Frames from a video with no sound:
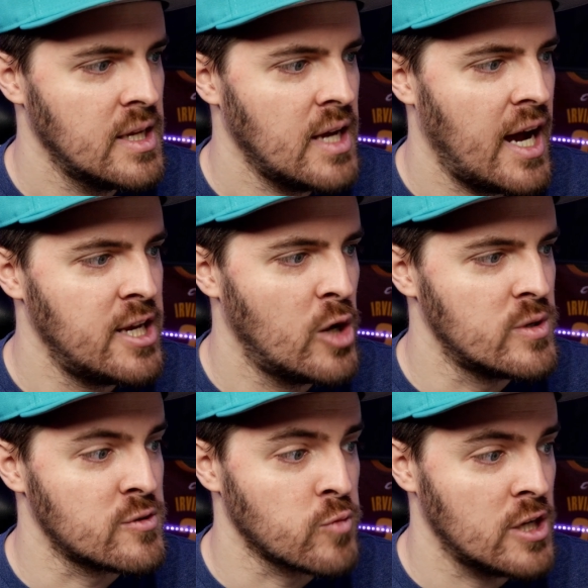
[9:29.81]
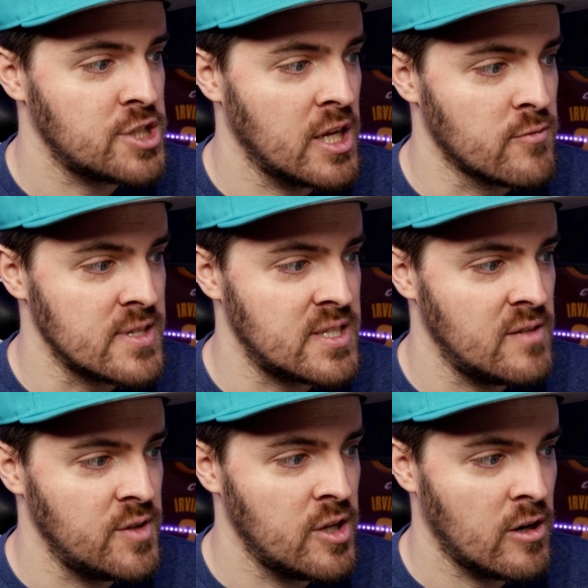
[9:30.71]
I know his rushing and
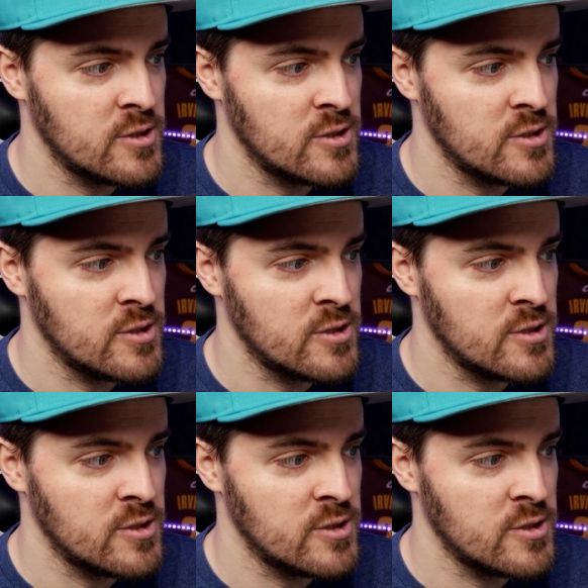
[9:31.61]
receiving yards,